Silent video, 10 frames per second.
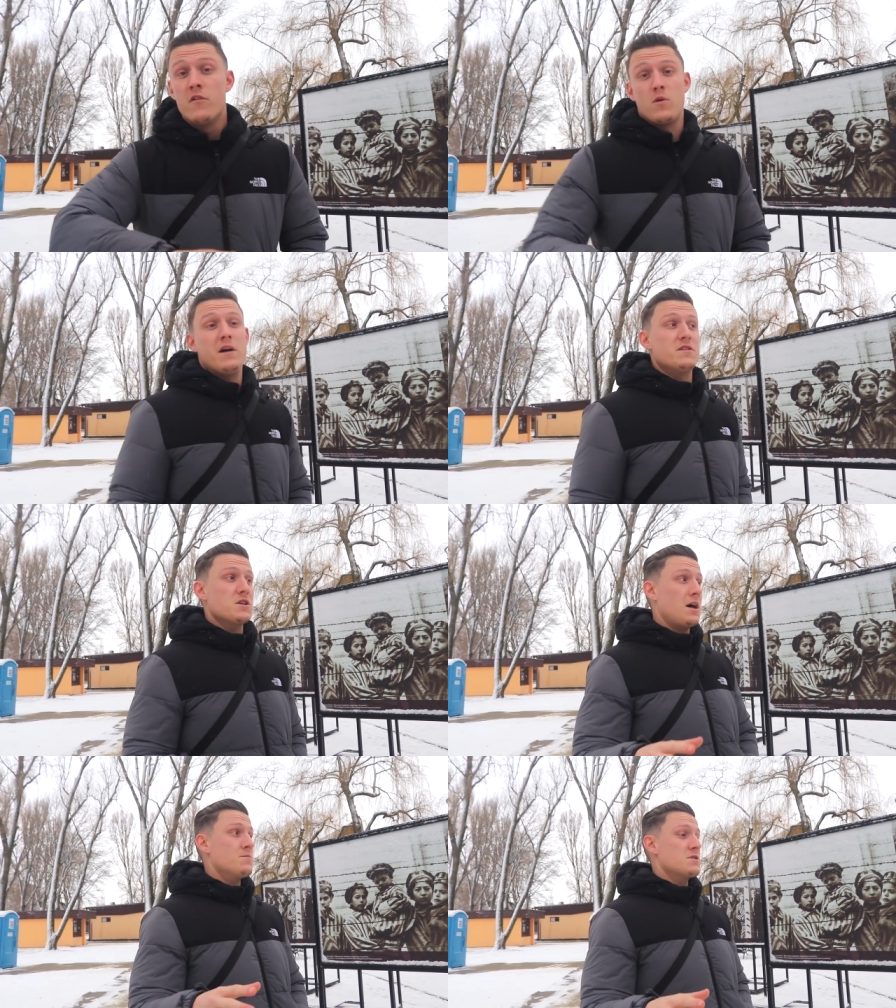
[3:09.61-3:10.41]
for whatever
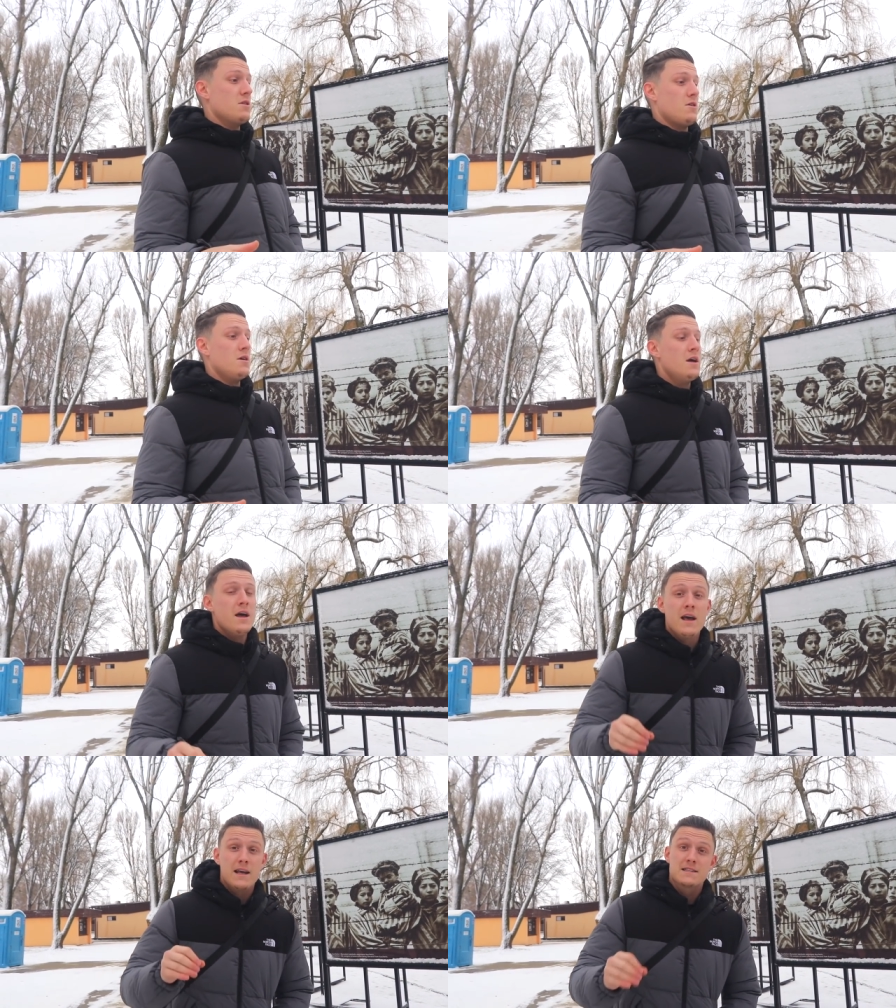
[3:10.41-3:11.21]
time slot
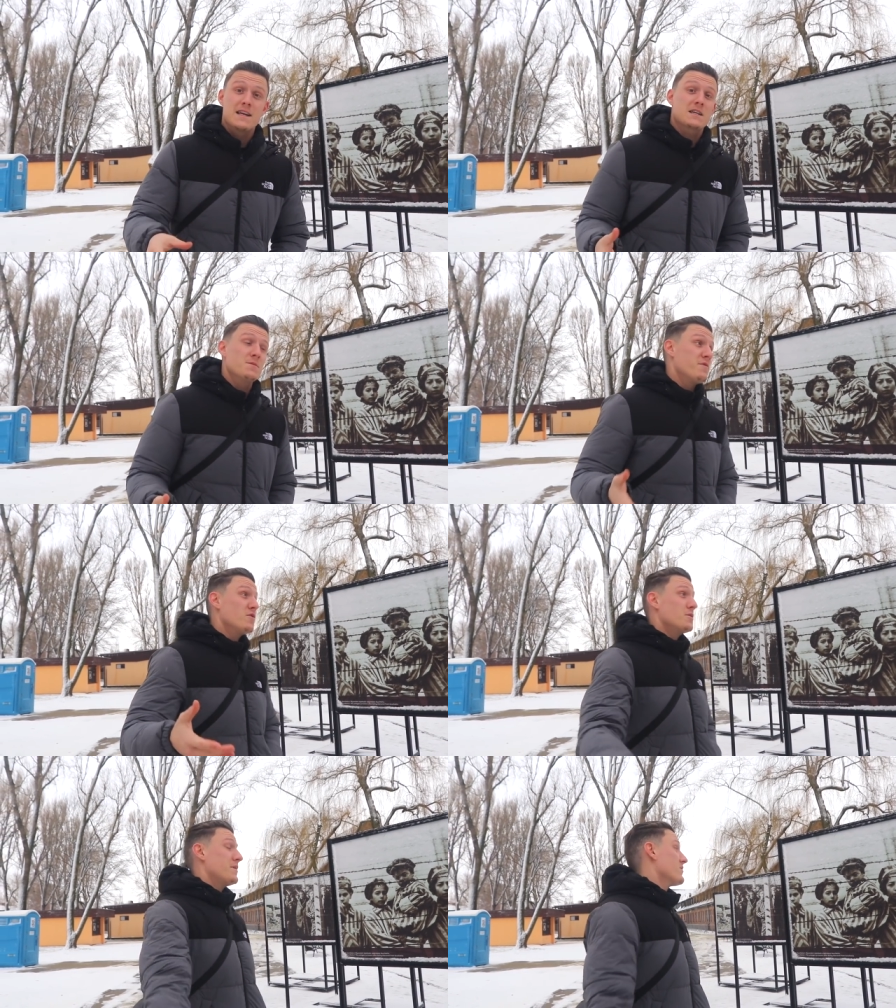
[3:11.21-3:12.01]
is next.
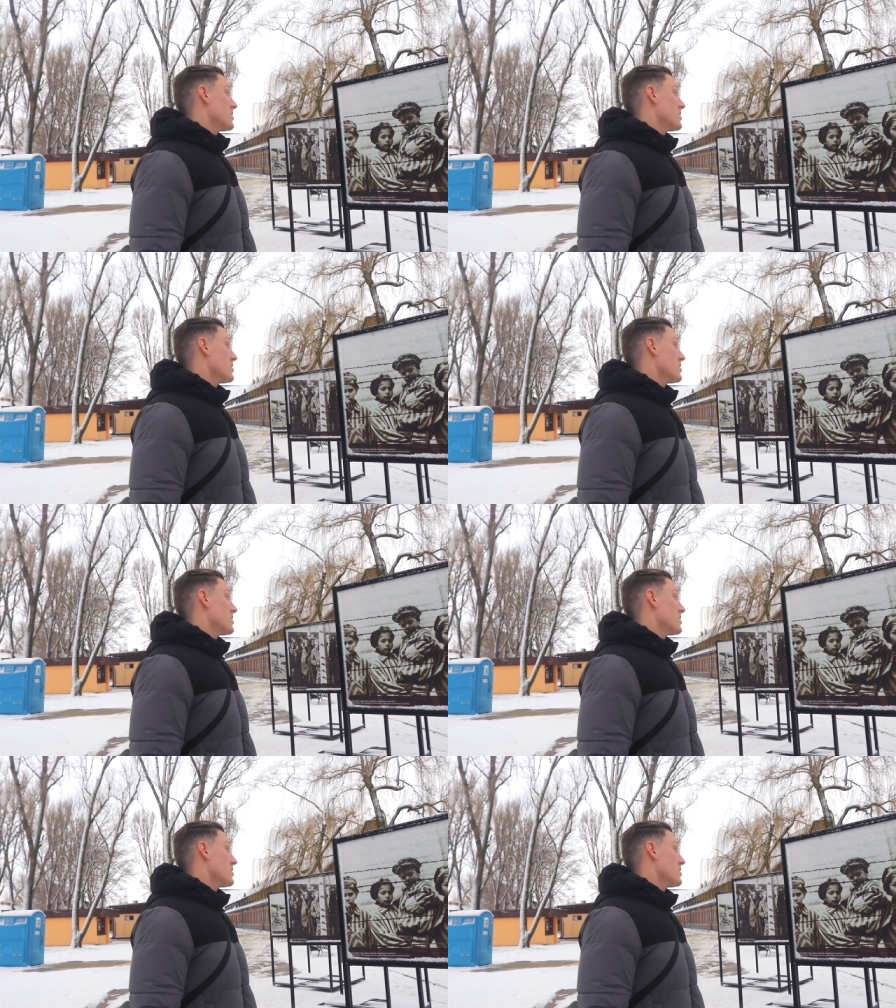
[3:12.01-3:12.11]
Before you even